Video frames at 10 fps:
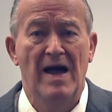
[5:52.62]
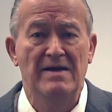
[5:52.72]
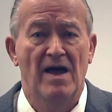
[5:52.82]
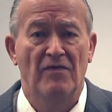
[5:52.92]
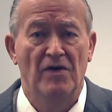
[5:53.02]

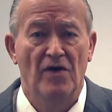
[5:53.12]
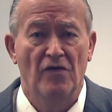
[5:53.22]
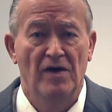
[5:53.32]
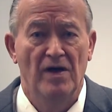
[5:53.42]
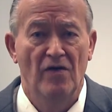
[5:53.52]

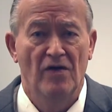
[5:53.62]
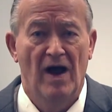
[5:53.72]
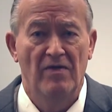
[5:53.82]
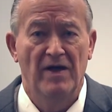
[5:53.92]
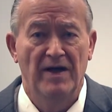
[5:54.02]
definition is, and
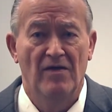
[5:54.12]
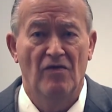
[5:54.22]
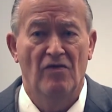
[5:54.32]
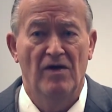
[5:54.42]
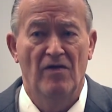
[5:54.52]
I think
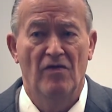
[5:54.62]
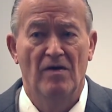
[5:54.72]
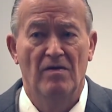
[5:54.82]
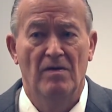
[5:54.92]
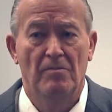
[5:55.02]
it's
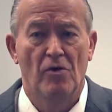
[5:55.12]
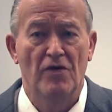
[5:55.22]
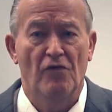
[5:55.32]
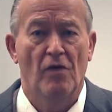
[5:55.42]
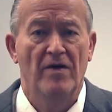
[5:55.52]
a
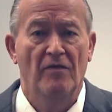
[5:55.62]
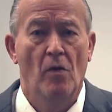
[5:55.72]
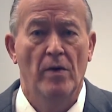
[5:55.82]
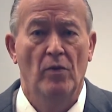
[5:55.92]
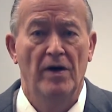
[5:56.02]
pretty
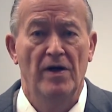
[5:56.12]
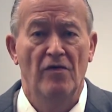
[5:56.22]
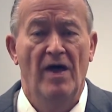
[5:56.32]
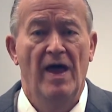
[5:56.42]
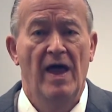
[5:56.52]
straightforward one, is